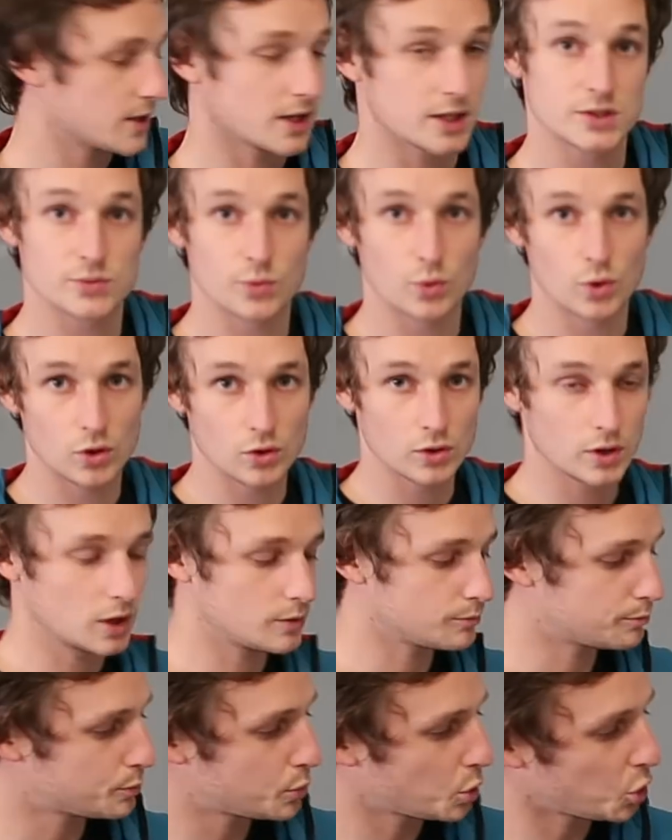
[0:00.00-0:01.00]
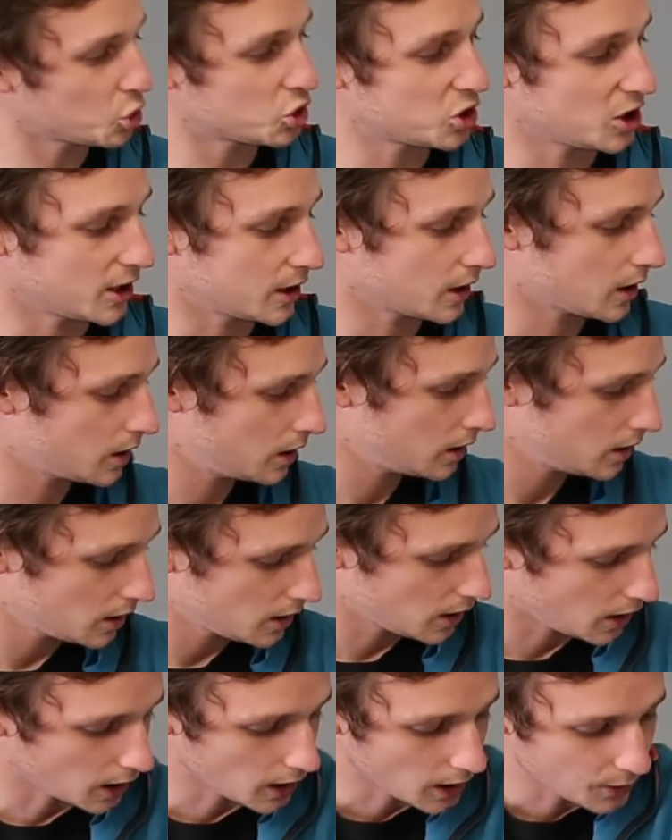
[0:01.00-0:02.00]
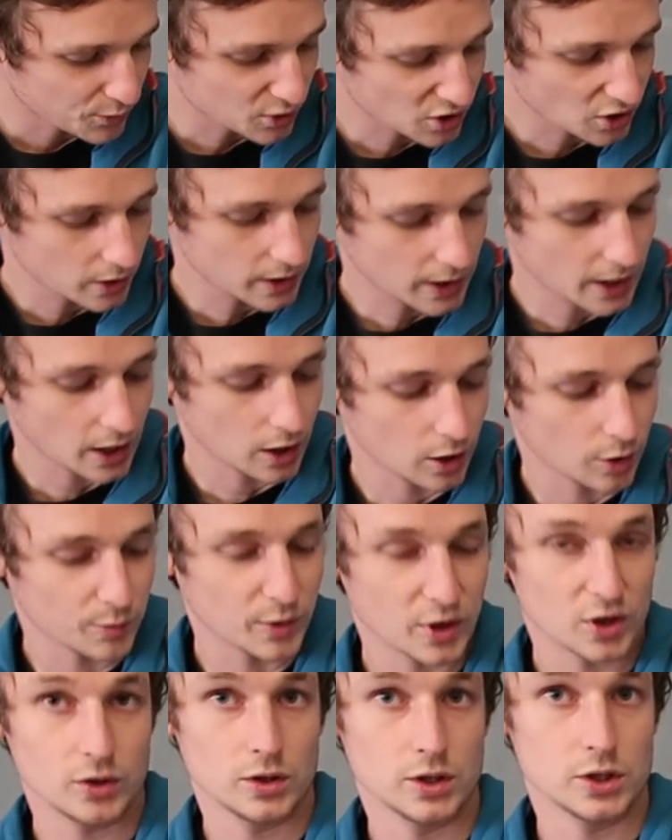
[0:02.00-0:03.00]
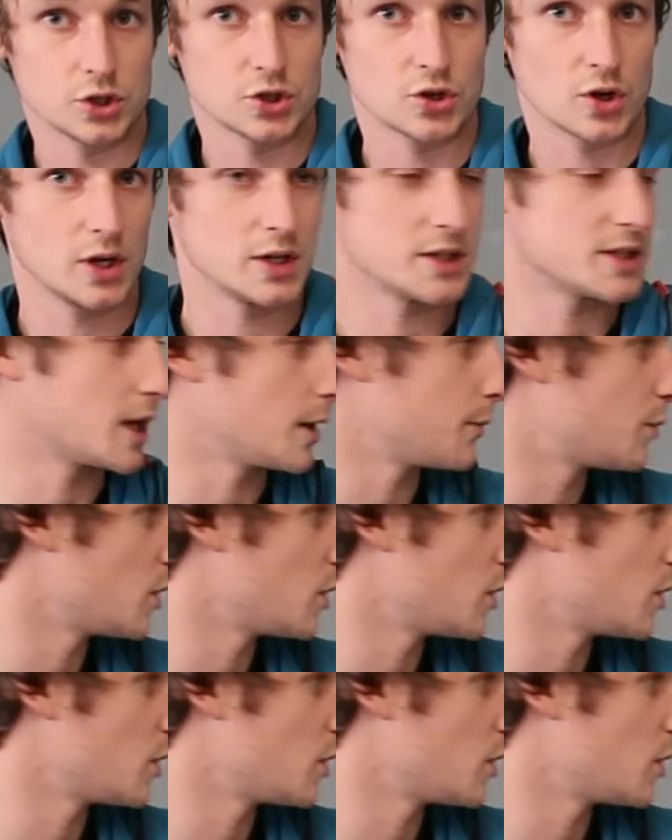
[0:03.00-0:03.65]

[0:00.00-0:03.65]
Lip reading: this wall and pushing, and then we're going elbow and tricep